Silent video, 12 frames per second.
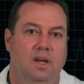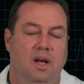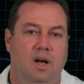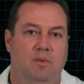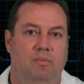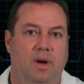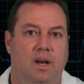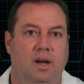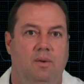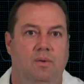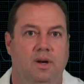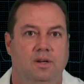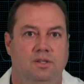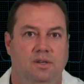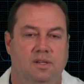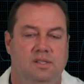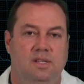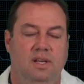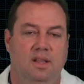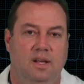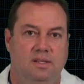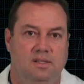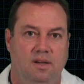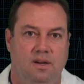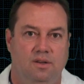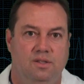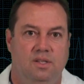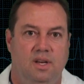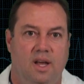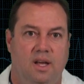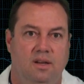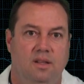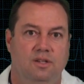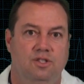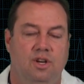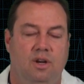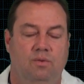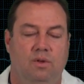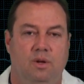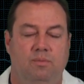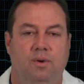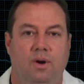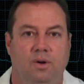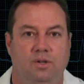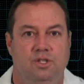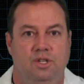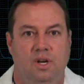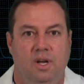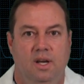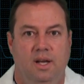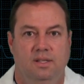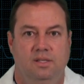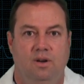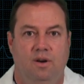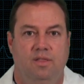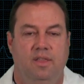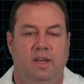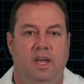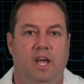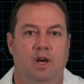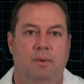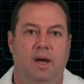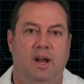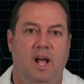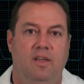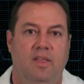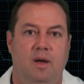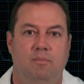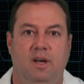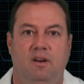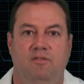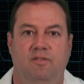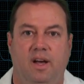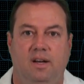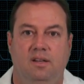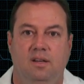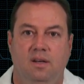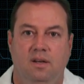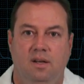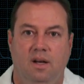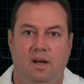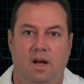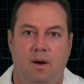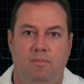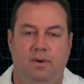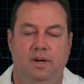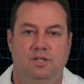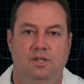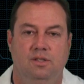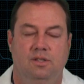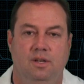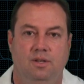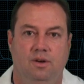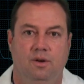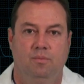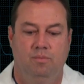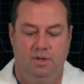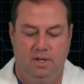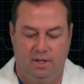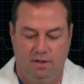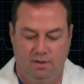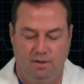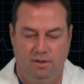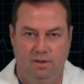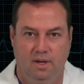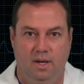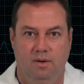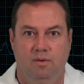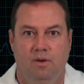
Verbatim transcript: Uh, but I wanted you to see this and understand the general approach and start thinking about how that might affect uh, operations on your particular unit.